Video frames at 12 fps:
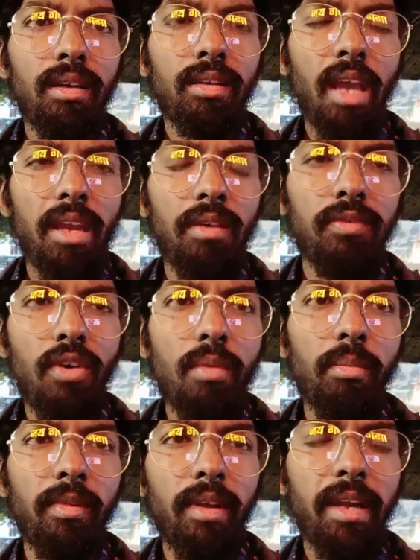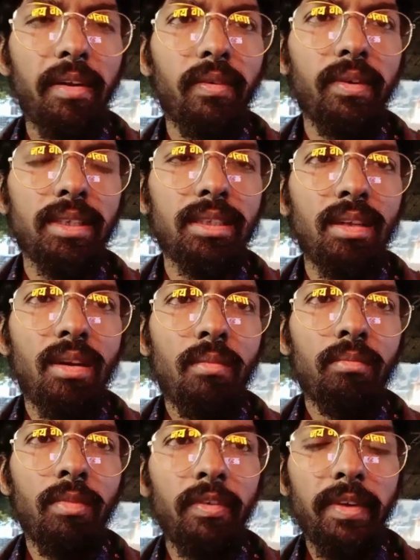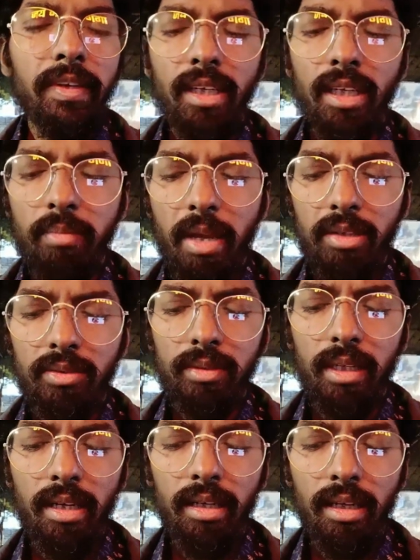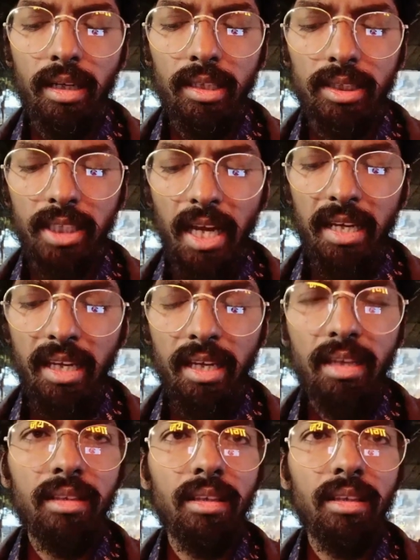Titanform Landrus, but we did manage to get a shiny.